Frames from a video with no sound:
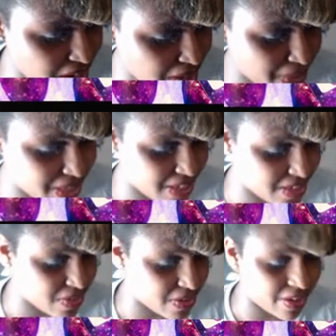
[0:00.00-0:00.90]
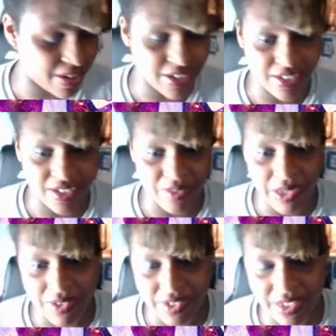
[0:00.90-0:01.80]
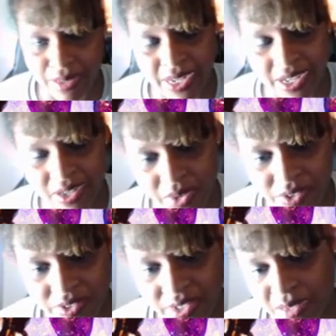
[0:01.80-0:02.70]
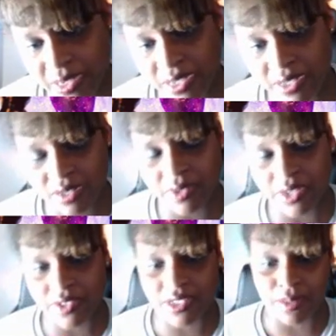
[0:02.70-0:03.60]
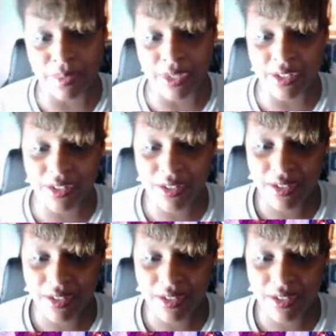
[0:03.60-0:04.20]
I'll beat that score, NG. We gonna see about it. We gonna see about it. We gonna see about it.